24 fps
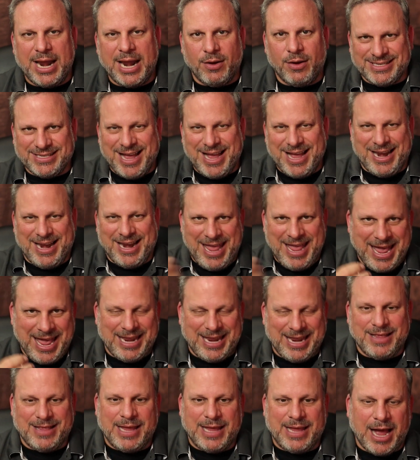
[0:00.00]
Now, it's not
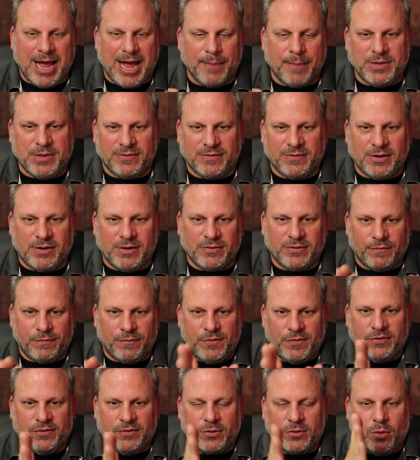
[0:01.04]
hitting the optics. There's a
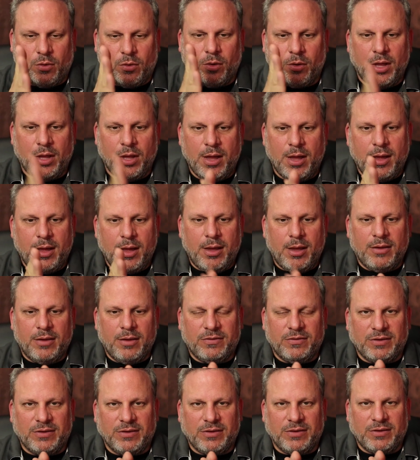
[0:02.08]
physical
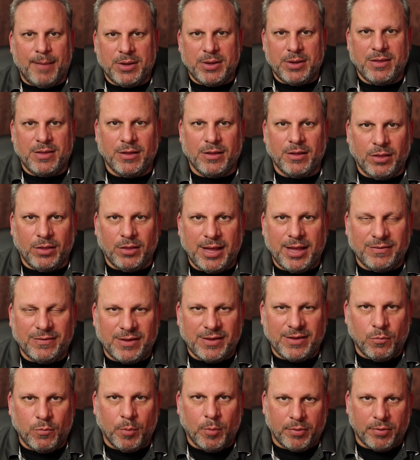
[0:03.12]
stop in the lens
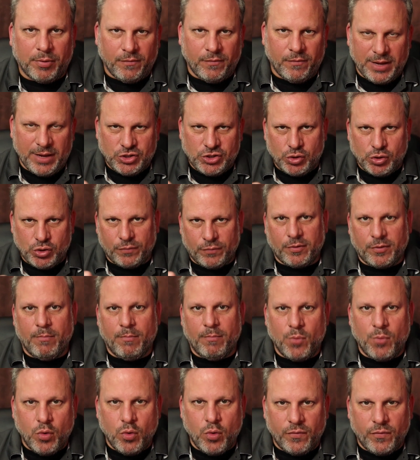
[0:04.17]
that will prevent you from
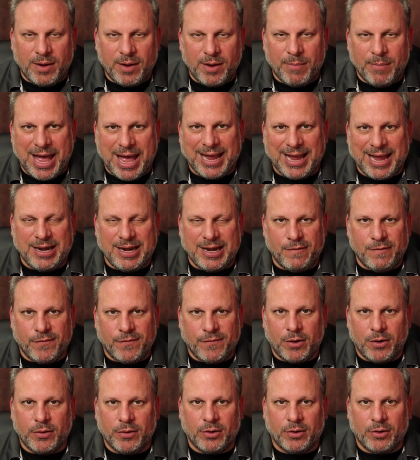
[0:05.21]
moving back any
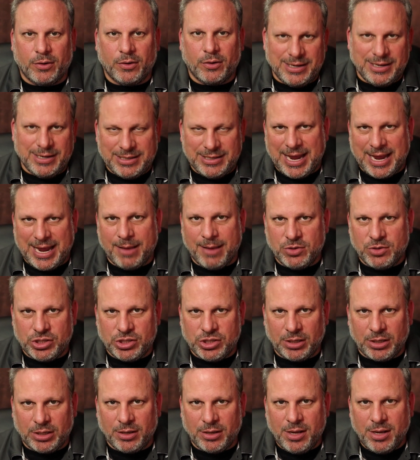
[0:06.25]
further and
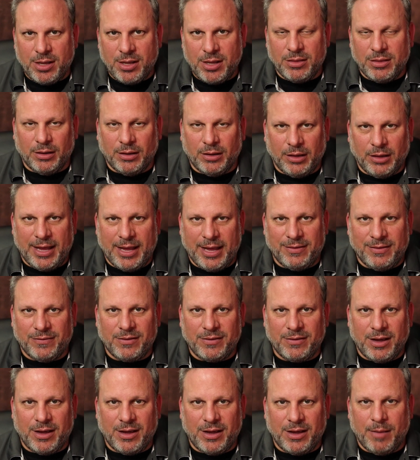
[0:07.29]
damaging the
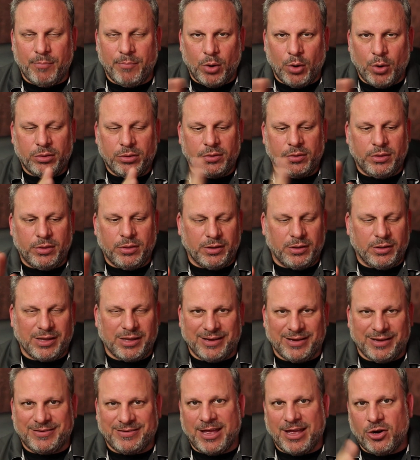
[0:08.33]
lens, both the
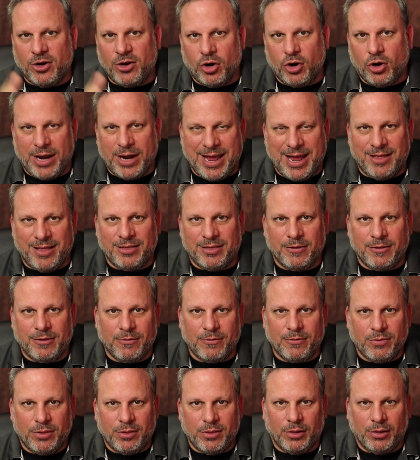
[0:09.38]
extender and
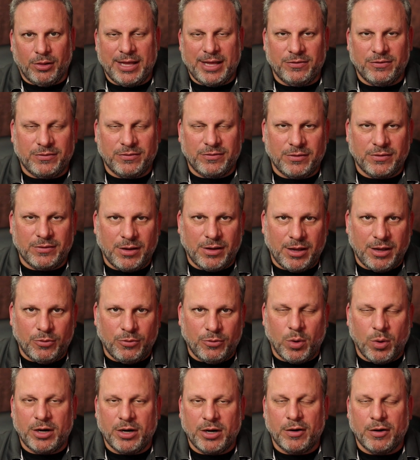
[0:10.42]
the lens,
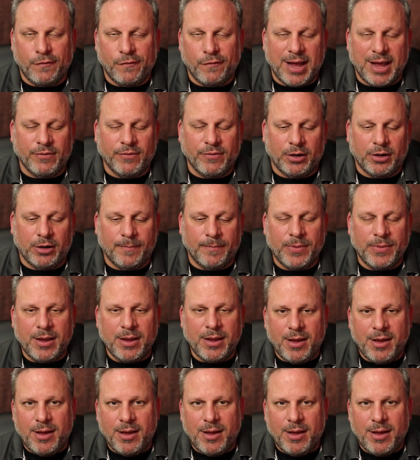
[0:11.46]
the 100 to 500.